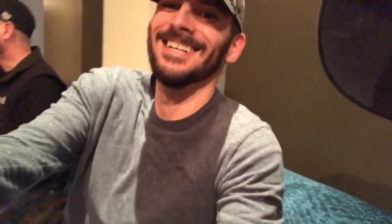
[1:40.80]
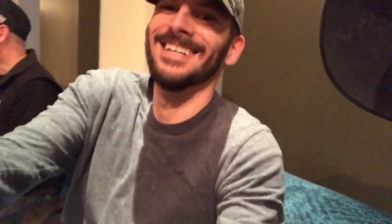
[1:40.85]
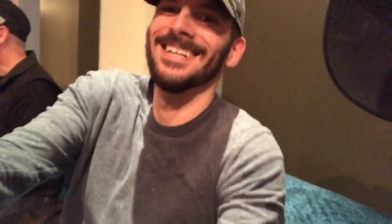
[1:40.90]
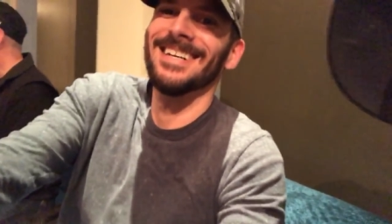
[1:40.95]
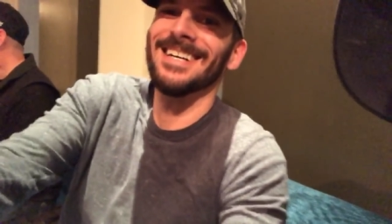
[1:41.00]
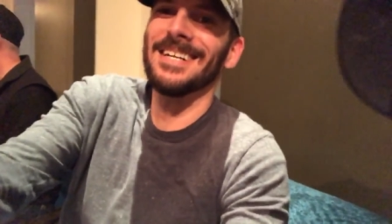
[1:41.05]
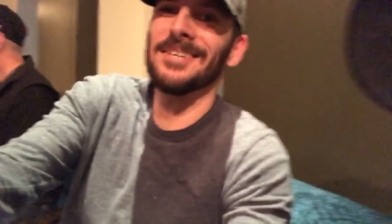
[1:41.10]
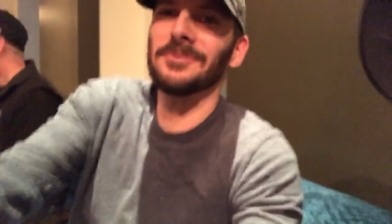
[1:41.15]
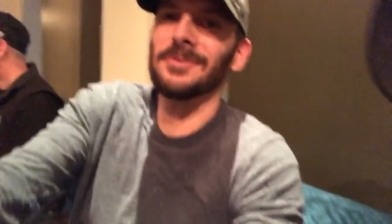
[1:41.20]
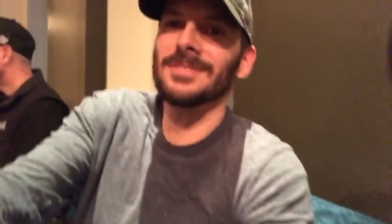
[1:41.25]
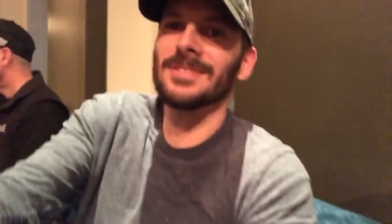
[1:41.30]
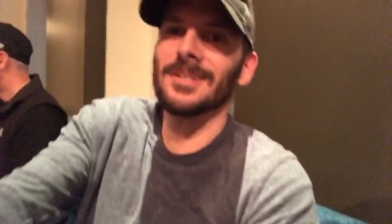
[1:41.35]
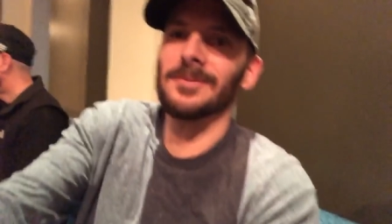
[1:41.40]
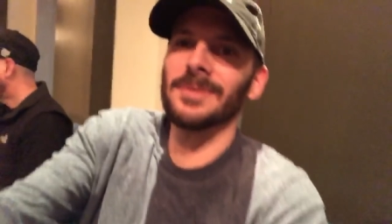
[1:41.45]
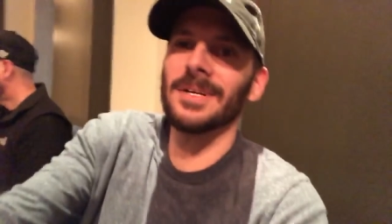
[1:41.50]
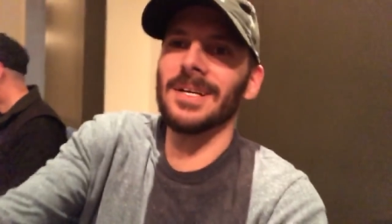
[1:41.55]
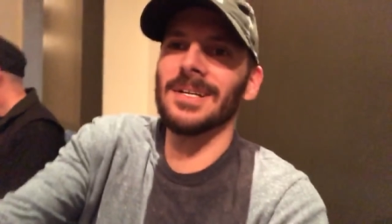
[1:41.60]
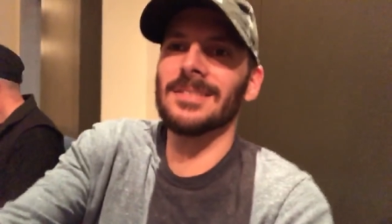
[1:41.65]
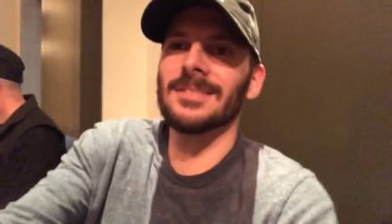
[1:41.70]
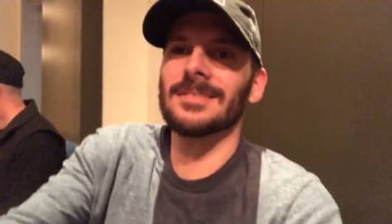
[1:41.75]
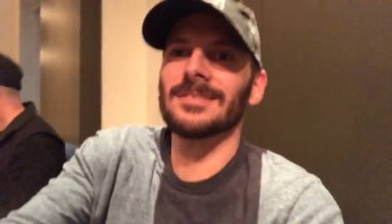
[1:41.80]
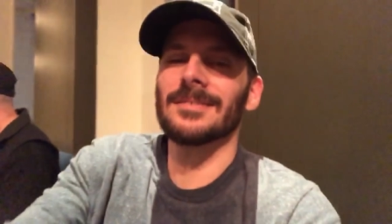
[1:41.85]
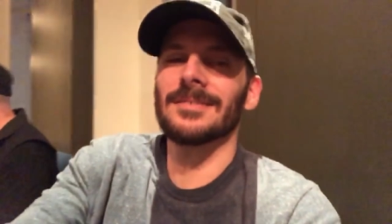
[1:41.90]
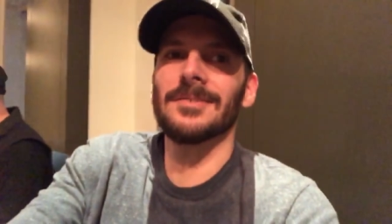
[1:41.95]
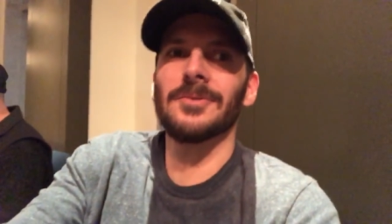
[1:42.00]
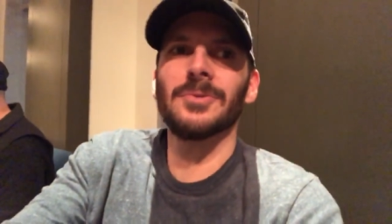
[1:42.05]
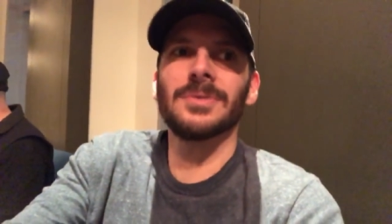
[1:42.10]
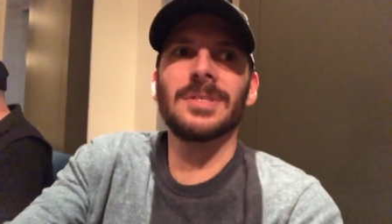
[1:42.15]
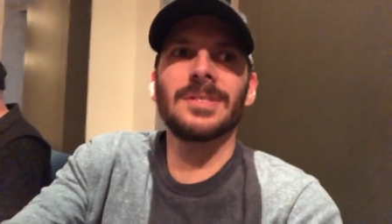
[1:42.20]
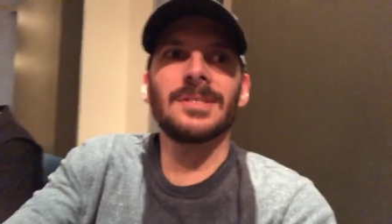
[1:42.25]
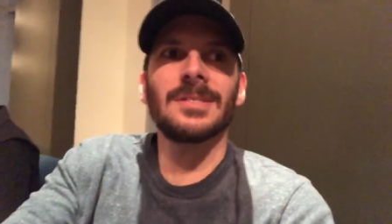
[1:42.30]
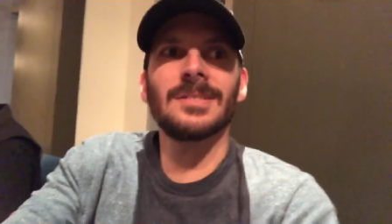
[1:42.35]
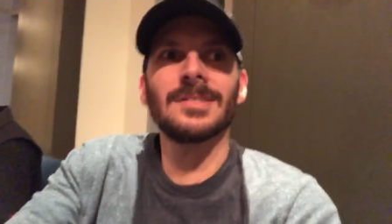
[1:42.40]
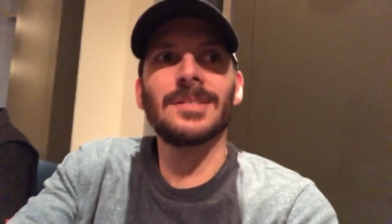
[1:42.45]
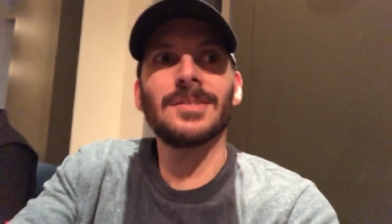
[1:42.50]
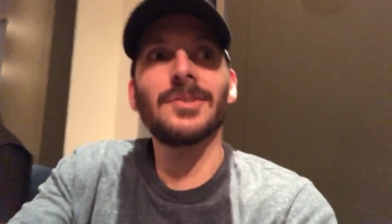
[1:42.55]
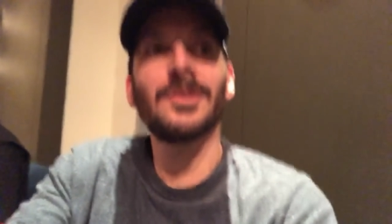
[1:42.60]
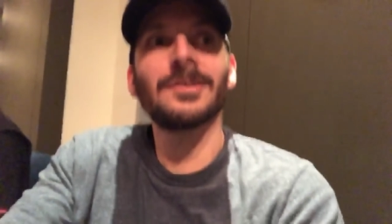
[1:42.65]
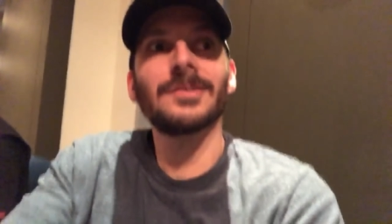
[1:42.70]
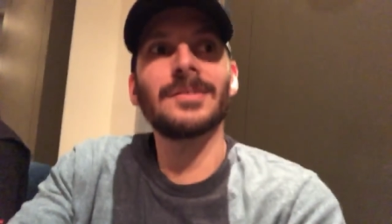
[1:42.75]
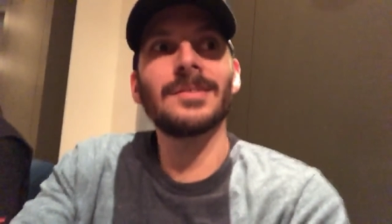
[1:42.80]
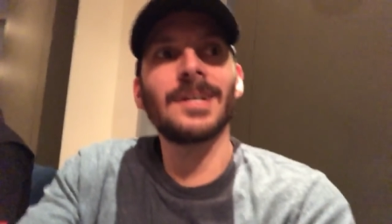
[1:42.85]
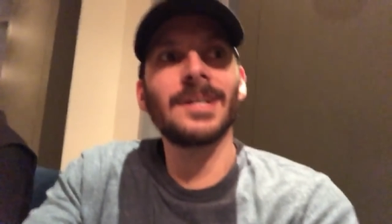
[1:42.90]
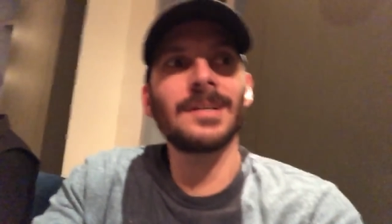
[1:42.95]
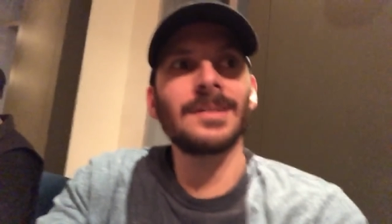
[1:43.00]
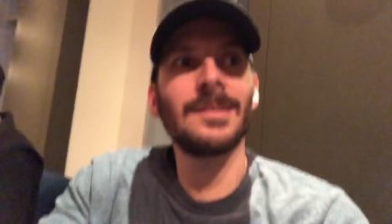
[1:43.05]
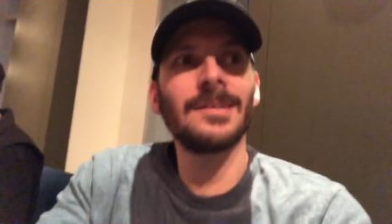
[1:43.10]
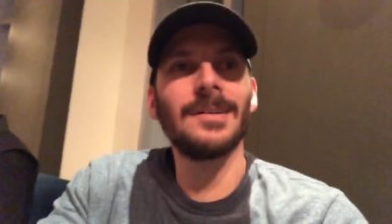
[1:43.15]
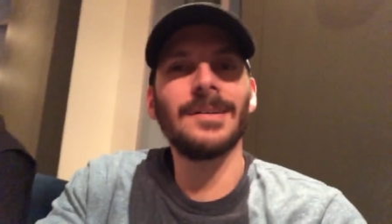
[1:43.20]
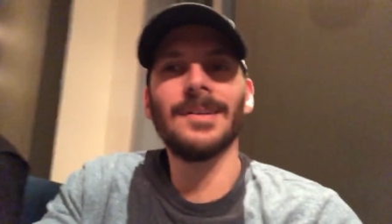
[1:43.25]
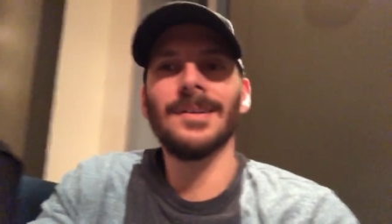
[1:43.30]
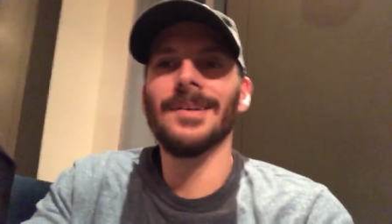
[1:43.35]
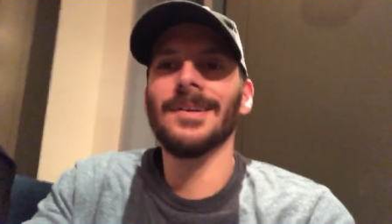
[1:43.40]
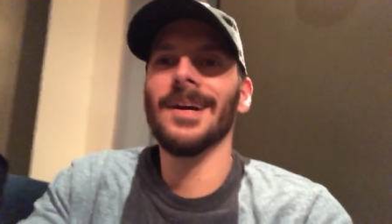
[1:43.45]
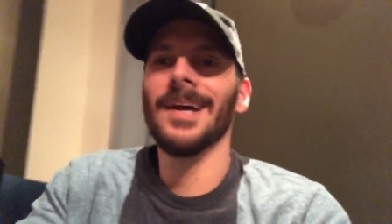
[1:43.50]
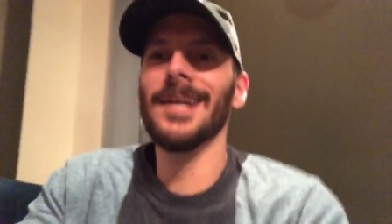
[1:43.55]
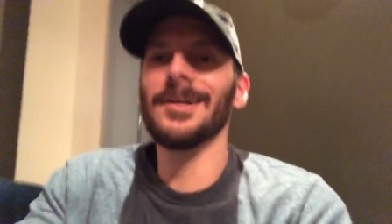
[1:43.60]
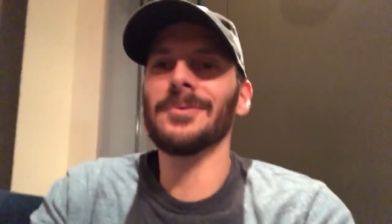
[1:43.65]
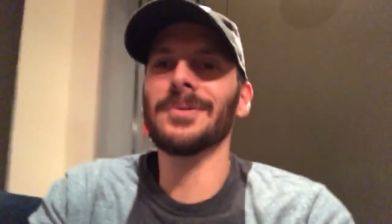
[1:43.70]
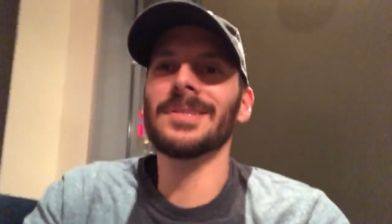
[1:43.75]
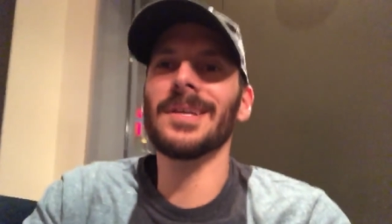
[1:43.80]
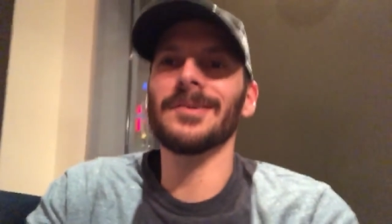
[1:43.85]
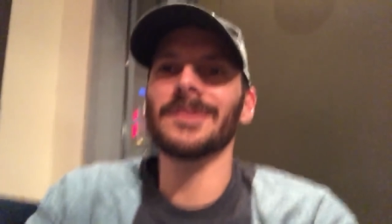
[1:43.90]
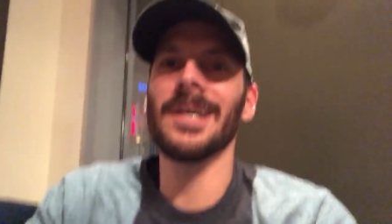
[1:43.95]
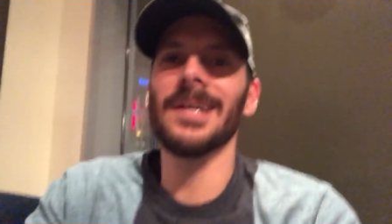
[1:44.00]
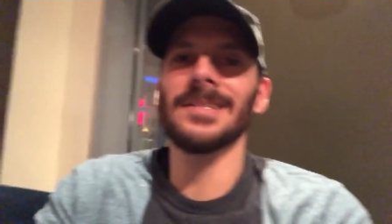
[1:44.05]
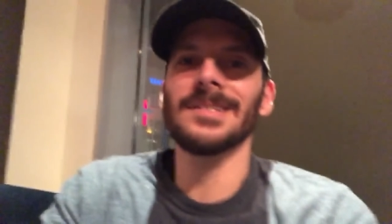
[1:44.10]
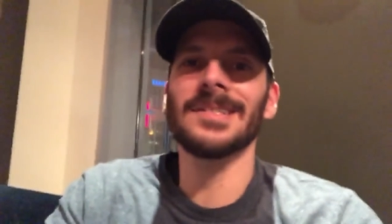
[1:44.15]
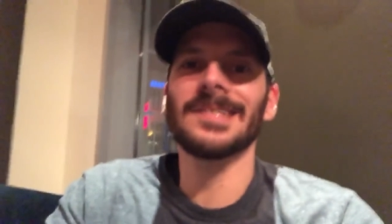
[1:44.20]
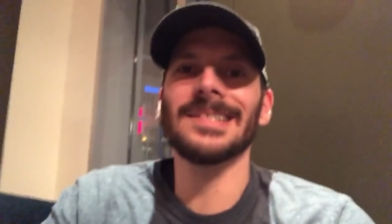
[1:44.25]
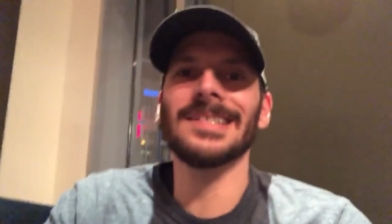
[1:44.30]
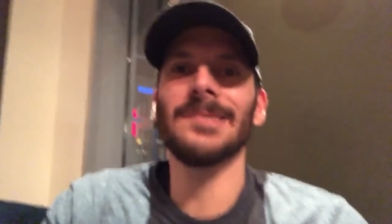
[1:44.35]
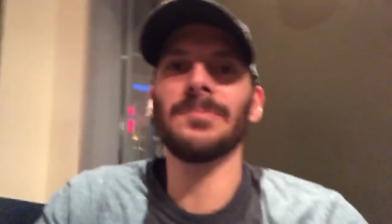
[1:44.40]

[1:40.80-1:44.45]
Hey, what's up, guys? Who's this? Is this yours, Zach? Hey, what's up, guys? Brad.